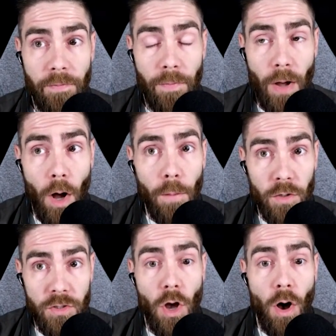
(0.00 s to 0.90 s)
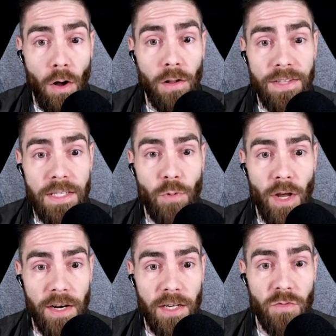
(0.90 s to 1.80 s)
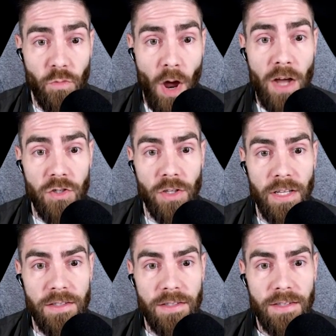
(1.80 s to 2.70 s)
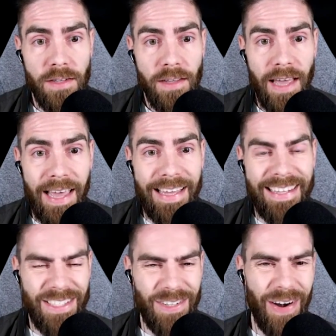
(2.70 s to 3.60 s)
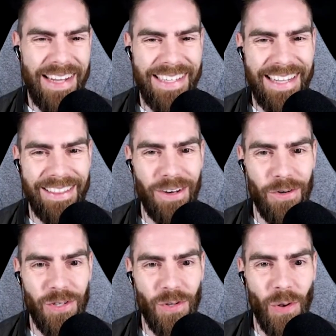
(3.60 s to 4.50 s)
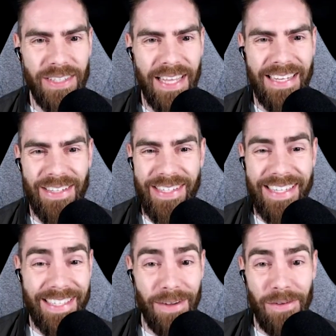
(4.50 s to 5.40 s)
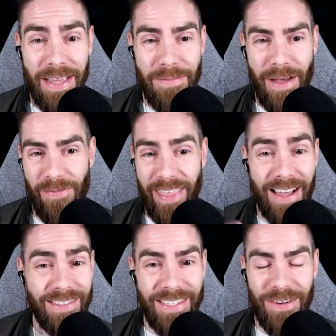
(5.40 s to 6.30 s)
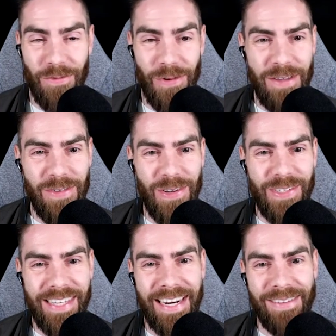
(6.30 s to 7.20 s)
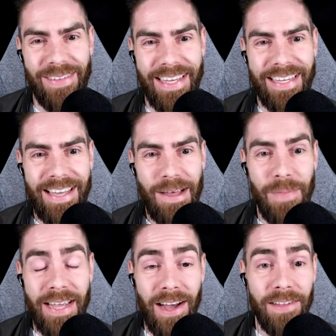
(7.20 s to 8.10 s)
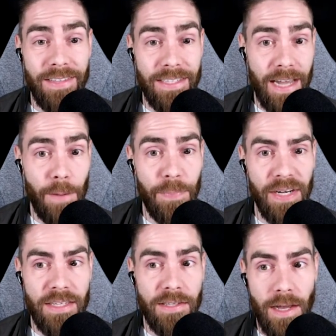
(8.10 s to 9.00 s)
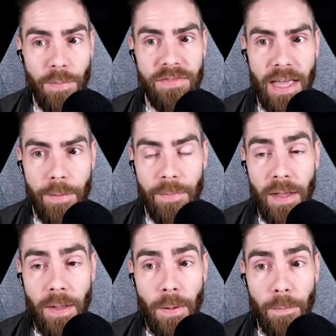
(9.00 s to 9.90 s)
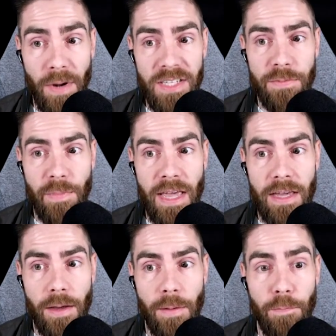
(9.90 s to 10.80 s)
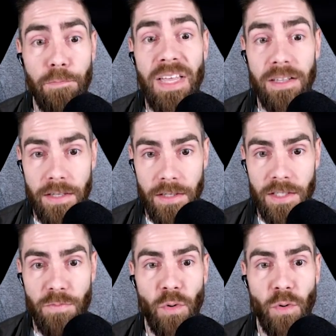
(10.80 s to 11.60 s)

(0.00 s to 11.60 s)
almost all these products fraudulent. And it's crazy that they're sold and you see some of them have thousands of reviews. And I'm like, my God, these companies, some of them must make millions per